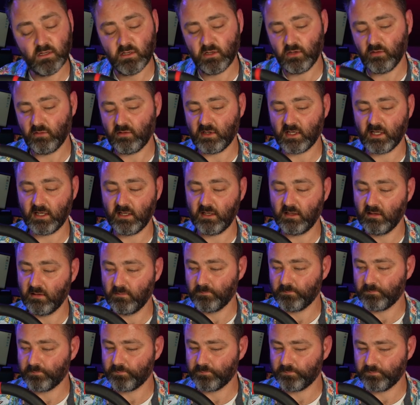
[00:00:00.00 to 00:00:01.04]
Okay.
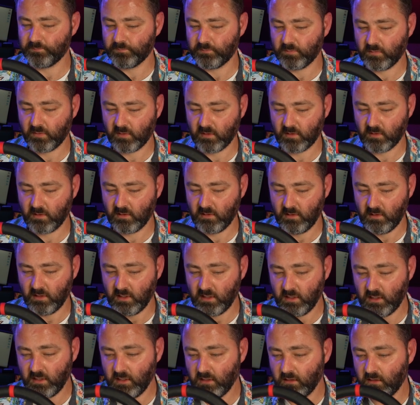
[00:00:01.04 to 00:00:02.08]

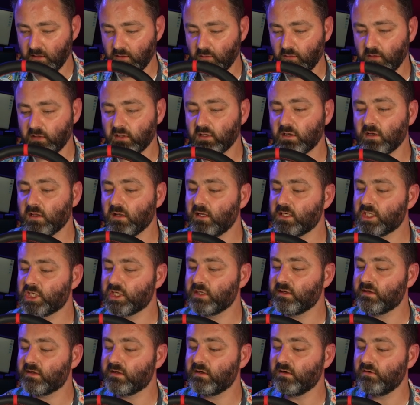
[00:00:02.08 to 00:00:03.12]
You know what? The
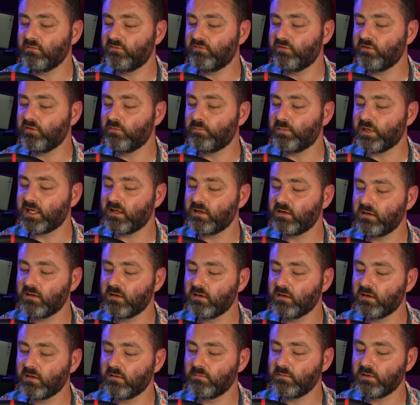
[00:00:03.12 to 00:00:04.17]
clutches don't feel bad.
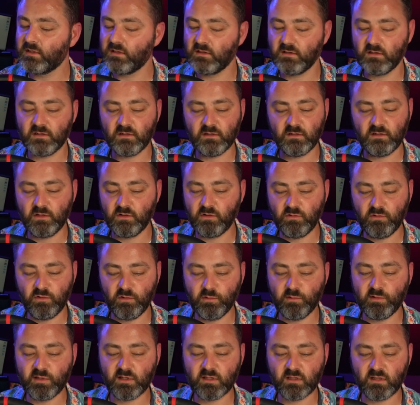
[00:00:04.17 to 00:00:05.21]
I mean, you don't
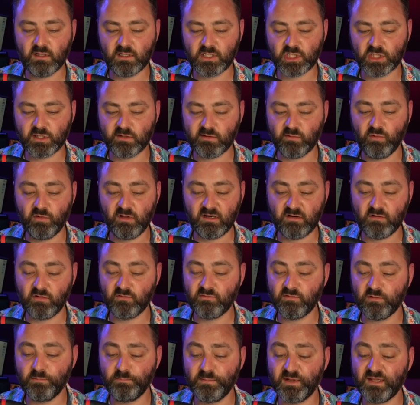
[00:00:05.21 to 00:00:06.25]
use clutches all that
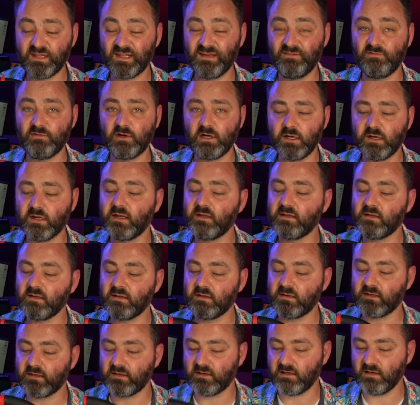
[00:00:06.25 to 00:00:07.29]
often, but they're very nice and
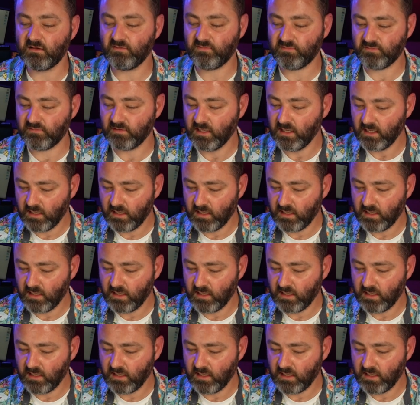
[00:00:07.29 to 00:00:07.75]
stiff.